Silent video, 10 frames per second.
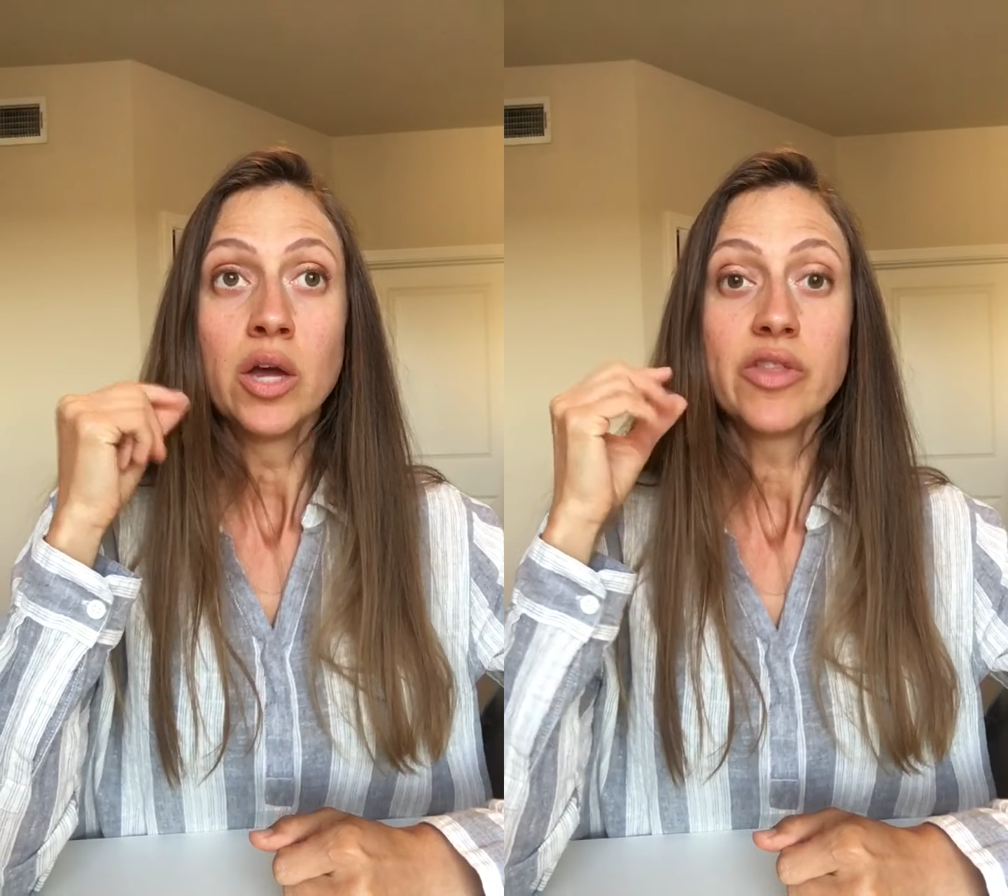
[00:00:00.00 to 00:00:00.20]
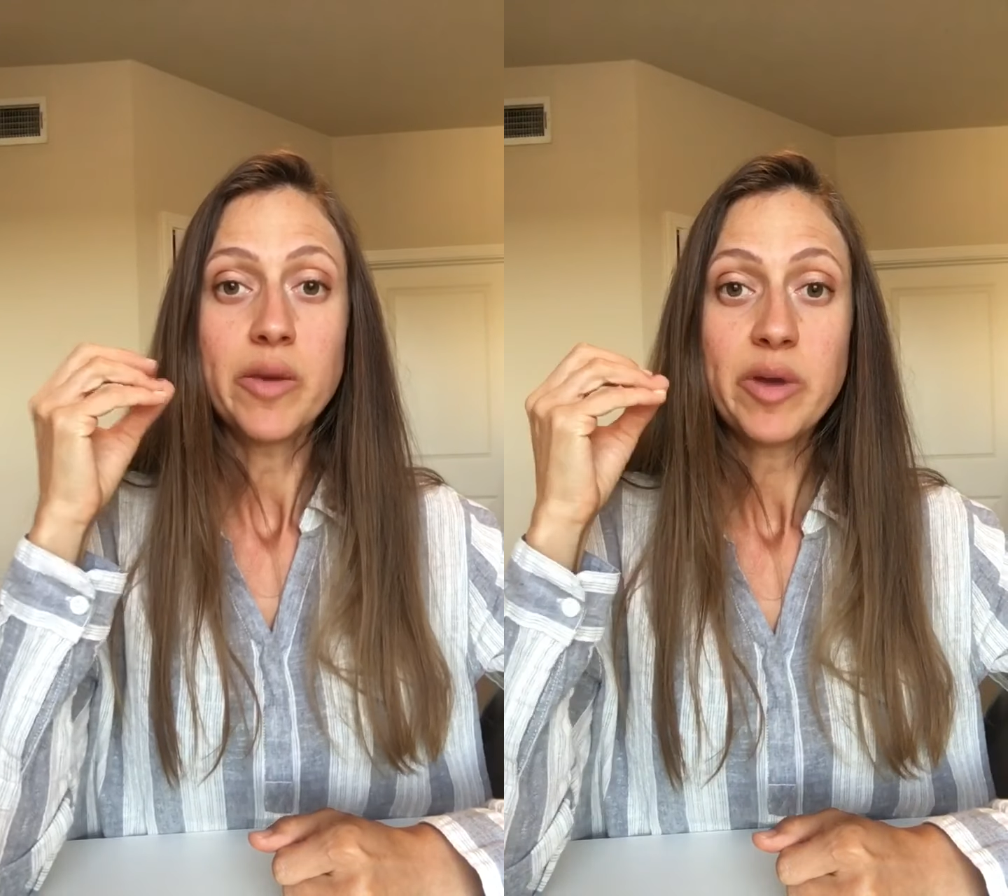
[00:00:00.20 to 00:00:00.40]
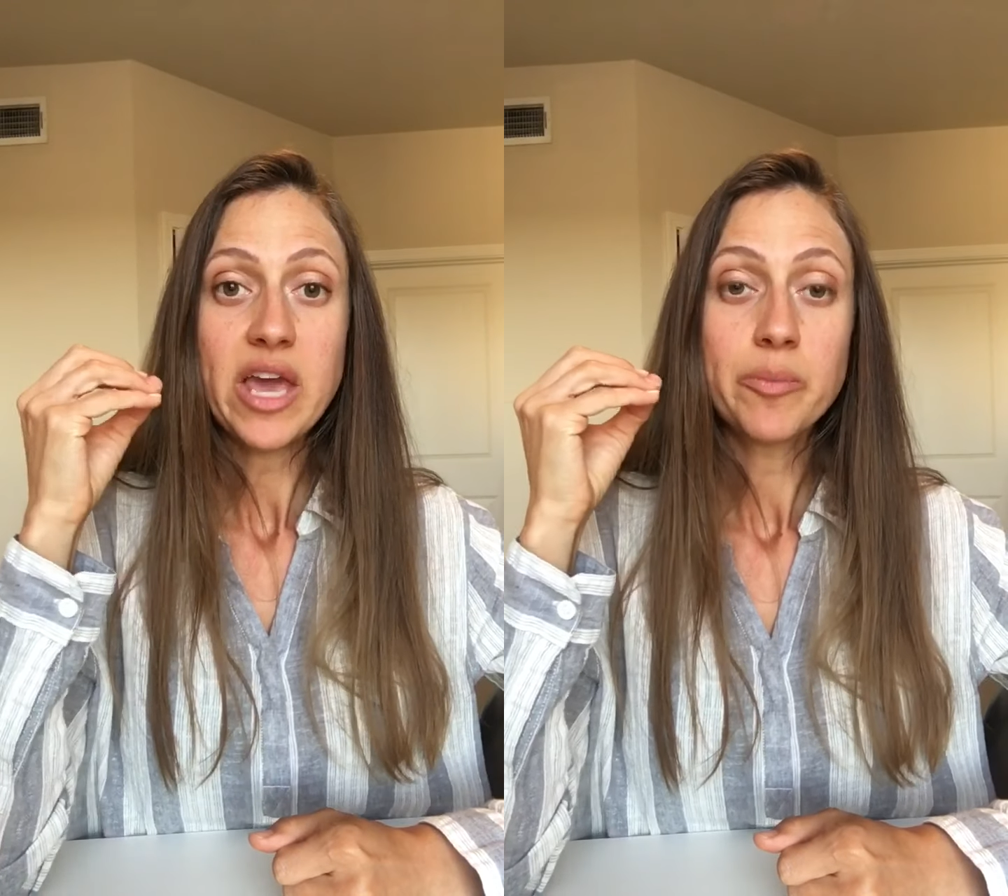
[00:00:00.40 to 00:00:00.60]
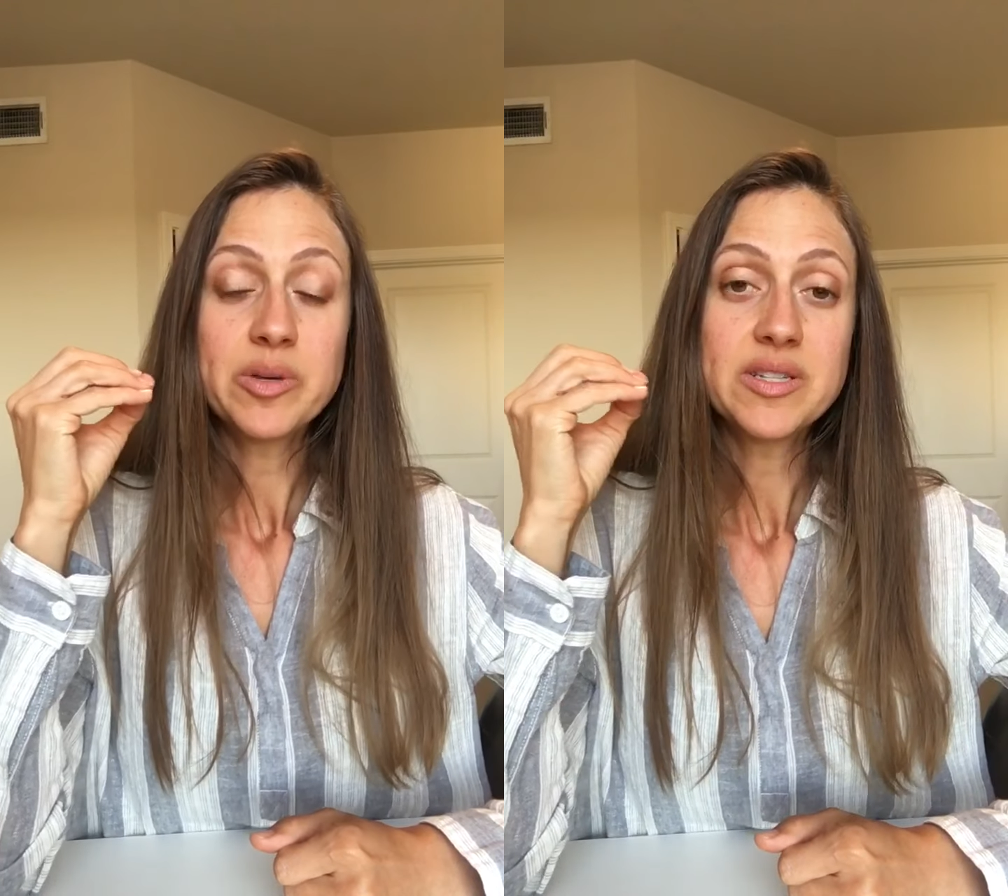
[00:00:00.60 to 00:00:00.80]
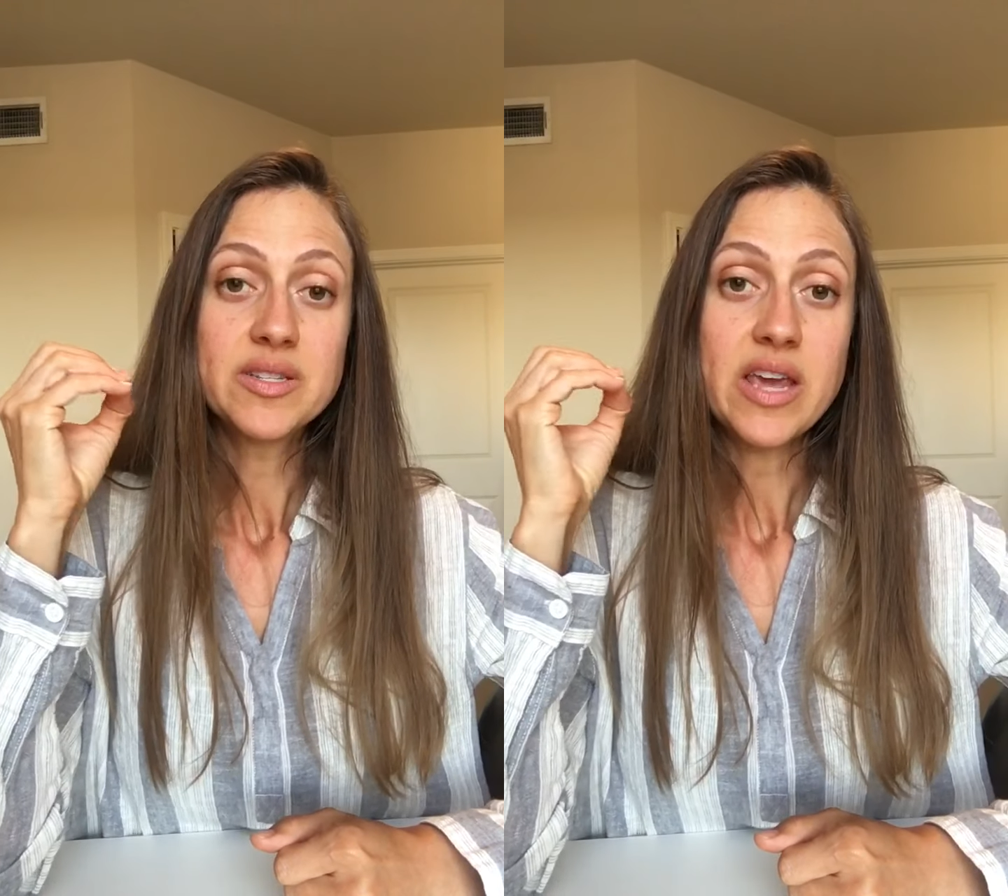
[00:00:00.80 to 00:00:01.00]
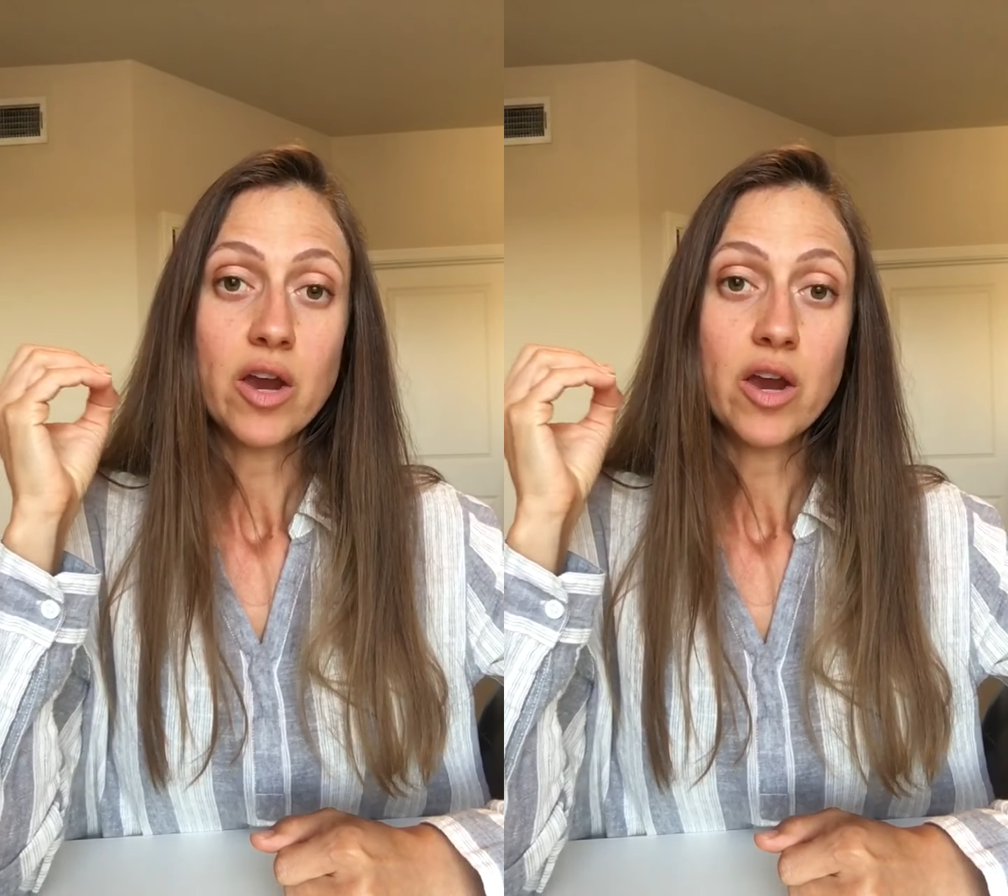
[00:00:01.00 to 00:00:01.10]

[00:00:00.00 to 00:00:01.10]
the hippocampus is the